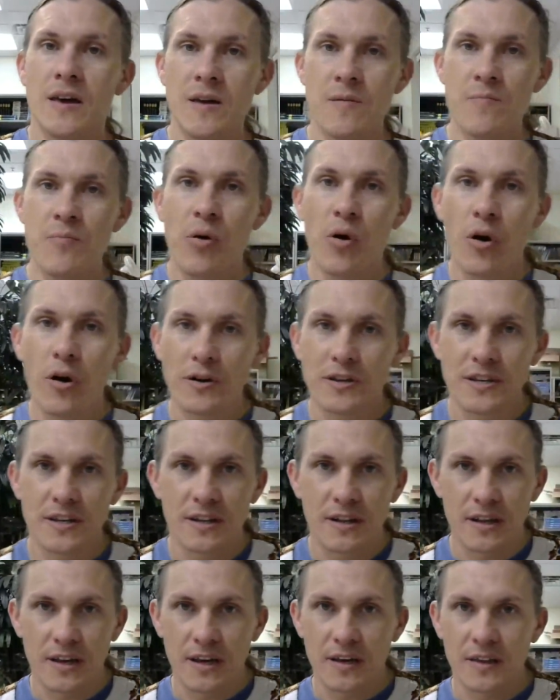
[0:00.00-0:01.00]

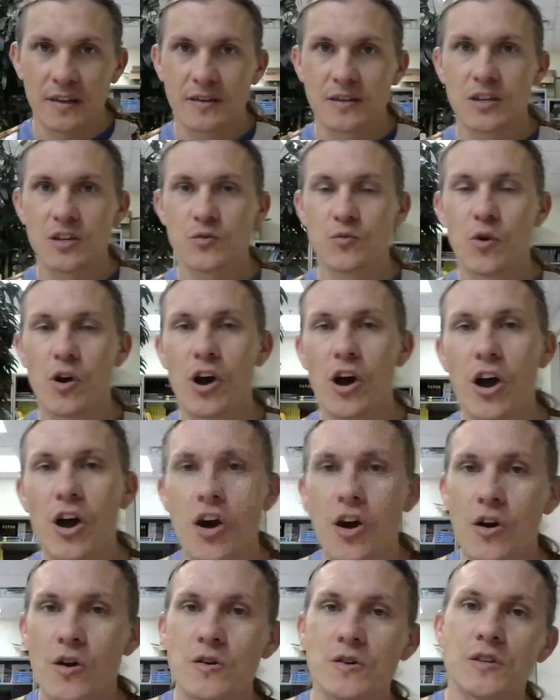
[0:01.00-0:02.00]
Importantly, this is
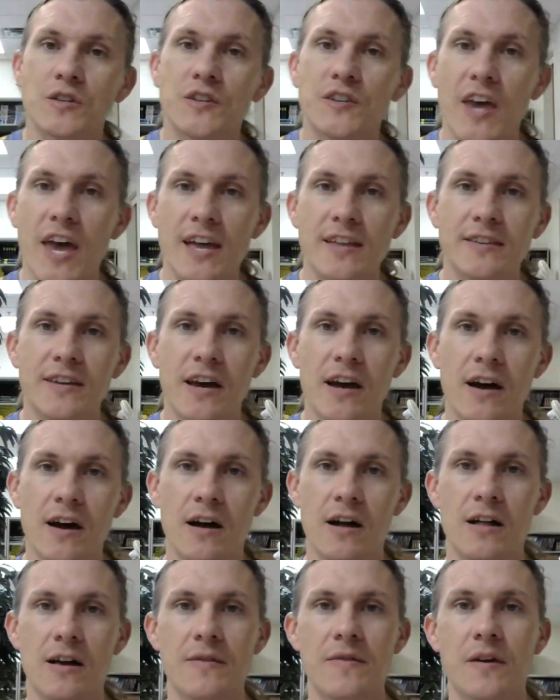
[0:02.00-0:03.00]
where
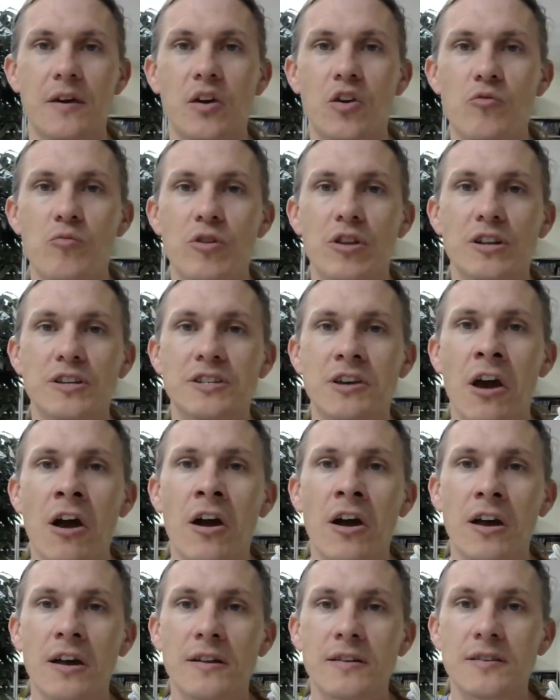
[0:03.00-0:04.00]
Sandel and the
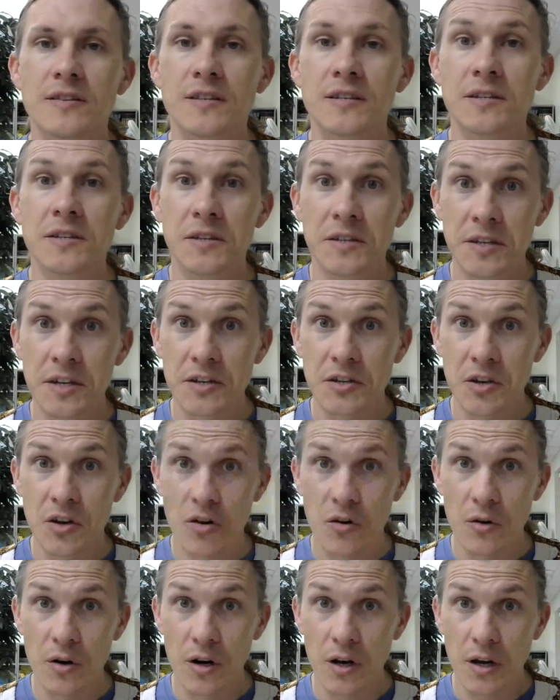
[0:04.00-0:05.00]
communitarians
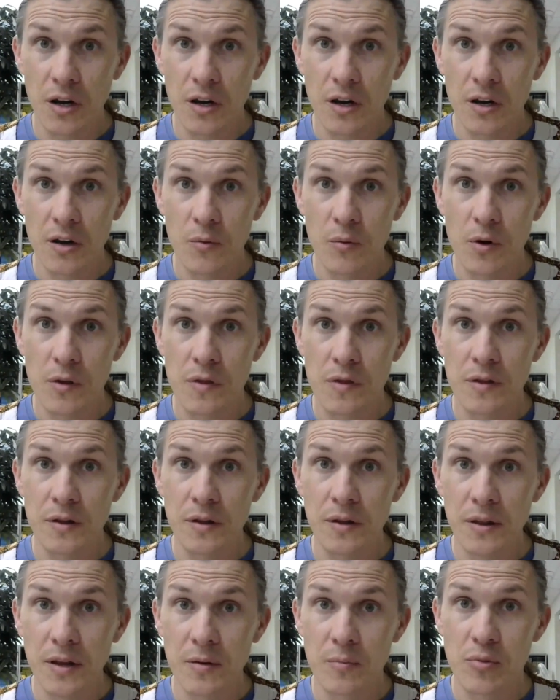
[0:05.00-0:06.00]
disagree with the
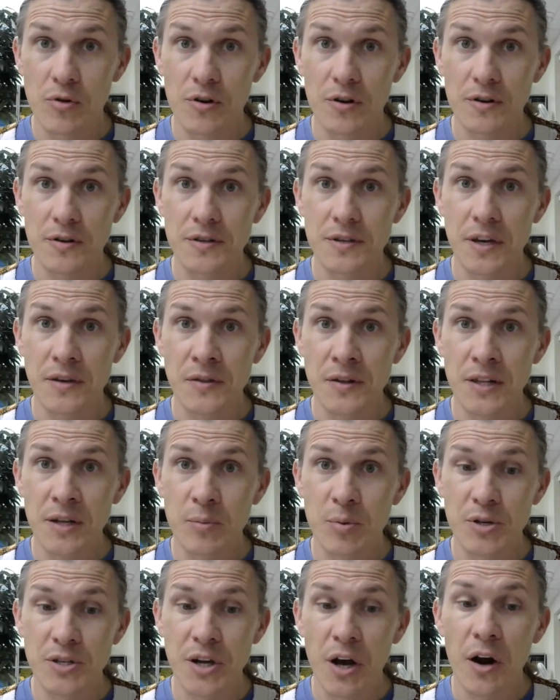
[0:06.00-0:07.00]
liberals and the
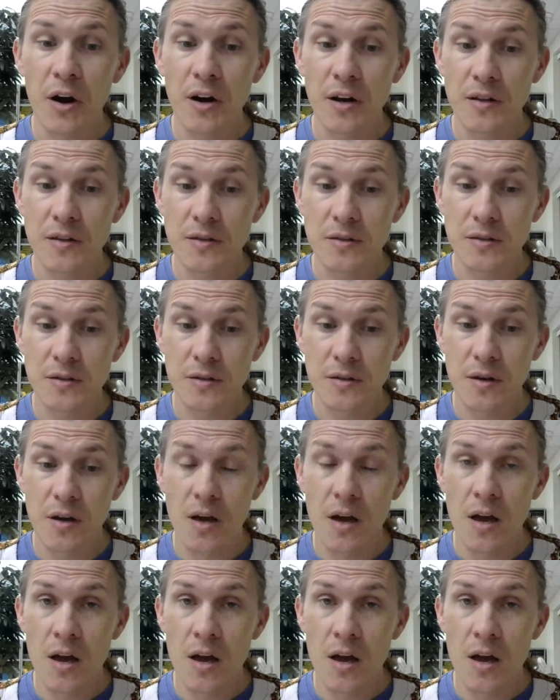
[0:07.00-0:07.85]
libertarians.